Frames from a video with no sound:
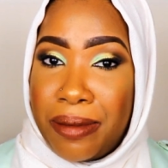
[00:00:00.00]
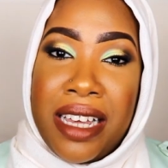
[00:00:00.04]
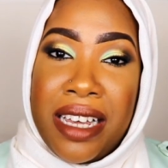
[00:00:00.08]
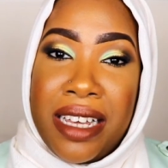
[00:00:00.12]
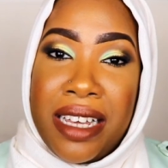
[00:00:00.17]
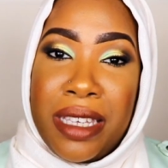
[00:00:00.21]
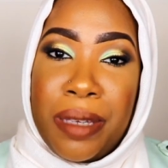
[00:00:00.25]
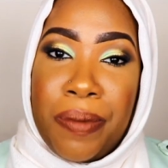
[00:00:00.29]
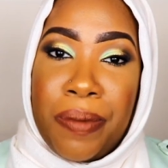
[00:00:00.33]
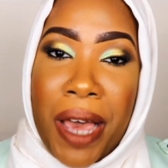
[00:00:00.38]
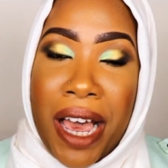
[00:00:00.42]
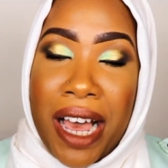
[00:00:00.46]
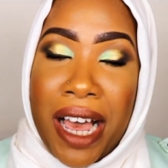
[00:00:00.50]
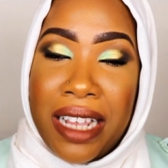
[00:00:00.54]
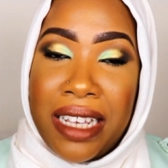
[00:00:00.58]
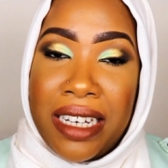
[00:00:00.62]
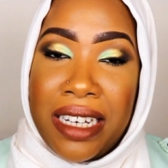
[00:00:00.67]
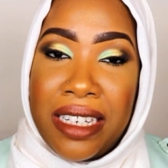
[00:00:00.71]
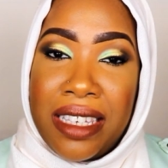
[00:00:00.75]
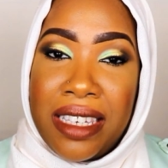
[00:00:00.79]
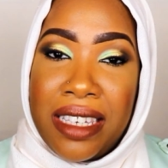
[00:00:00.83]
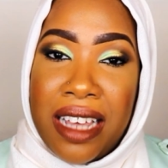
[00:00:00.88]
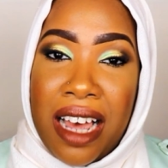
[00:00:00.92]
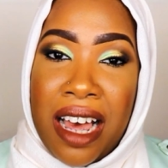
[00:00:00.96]
These
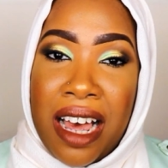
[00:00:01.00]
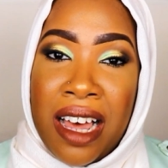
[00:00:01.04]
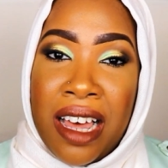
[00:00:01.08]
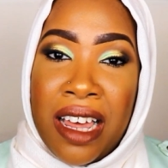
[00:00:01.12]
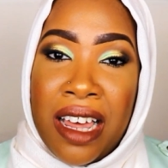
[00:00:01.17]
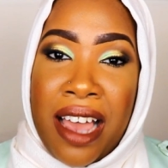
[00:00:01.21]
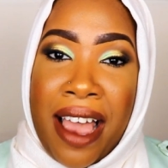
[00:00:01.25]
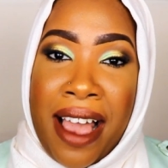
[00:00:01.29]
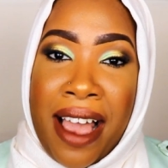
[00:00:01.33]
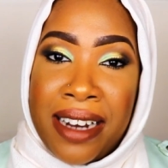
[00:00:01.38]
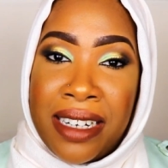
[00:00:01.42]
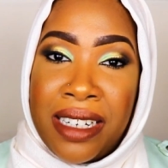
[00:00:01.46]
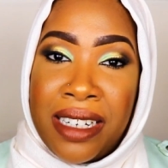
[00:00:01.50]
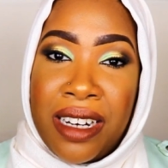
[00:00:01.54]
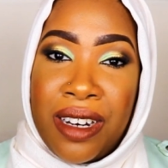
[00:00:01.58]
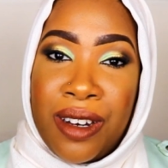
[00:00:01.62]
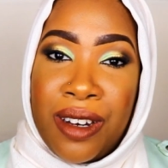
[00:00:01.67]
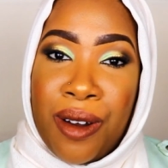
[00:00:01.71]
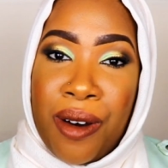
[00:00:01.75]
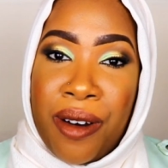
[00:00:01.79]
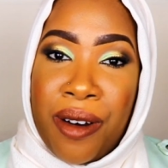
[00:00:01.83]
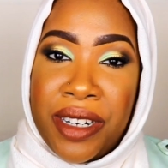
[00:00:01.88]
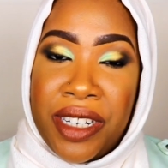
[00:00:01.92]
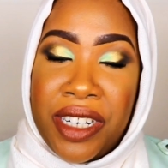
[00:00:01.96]
palettes
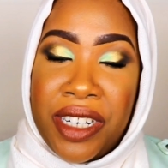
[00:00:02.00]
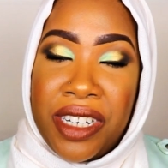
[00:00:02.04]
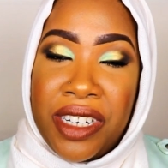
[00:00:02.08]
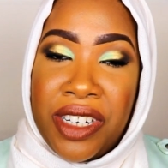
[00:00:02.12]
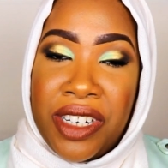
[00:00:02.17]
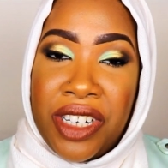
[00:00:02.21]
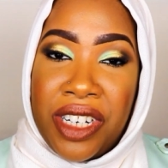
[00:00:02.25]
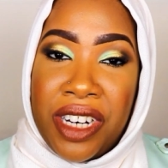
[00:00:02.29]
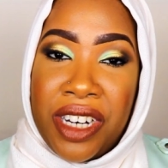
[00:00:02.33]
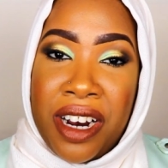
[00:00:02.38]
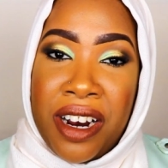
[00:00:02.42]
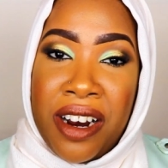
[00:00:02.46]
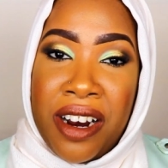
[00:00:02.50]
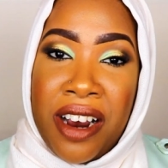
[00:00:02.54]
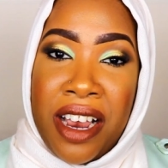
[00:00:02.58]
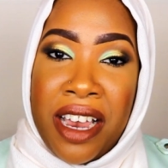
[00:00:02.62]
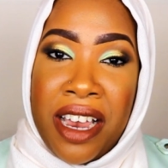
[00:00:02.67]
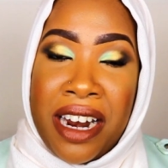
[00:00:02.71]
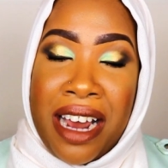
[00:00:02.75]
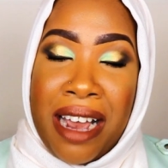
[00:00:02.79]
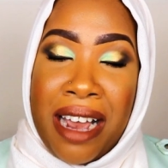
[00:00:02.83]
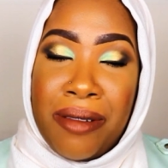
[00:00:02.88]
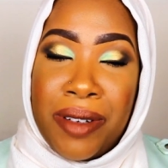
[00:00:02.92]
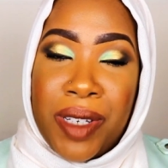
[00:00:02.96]
actually launched this year
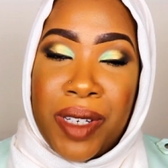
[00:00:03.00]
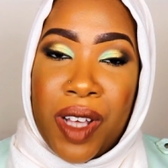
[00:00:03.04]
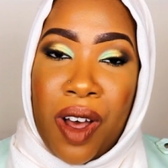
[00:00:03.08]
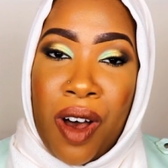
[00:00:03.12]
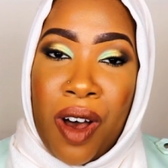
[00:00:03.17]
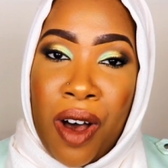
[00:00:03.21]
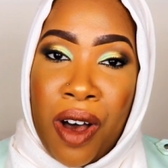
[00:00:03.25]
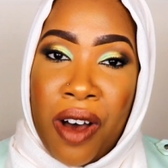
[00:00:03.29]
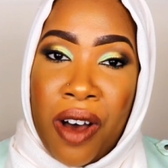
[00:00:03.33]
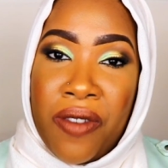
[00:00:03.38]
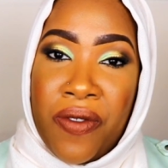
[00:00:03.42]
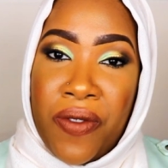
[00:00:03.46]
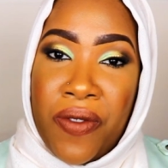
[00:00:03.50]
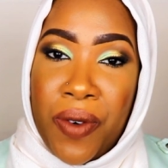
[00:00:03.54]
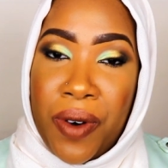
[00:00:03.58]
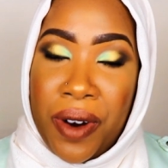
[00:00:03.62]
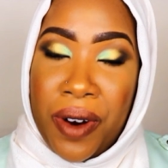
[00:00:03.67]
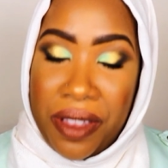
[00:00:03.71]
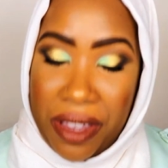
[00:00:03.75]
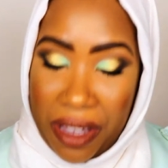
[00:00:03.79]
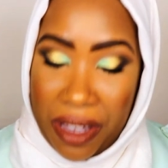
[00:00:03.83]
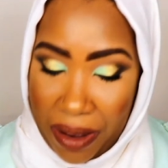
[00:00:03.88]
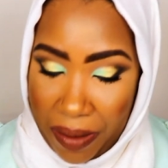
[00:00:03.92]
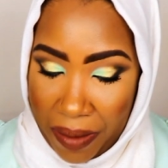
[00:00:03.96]
and I was all
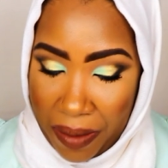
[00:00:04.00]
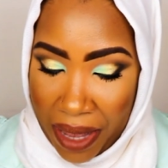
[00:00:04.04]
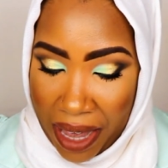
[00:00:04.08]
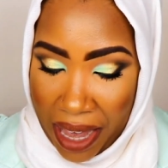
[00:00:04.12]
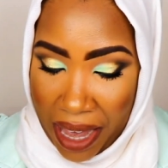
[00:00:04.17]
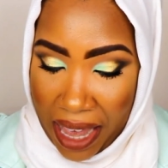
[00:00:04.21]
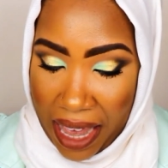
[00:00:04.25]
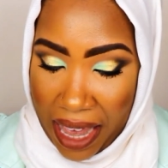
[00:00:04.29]
for them,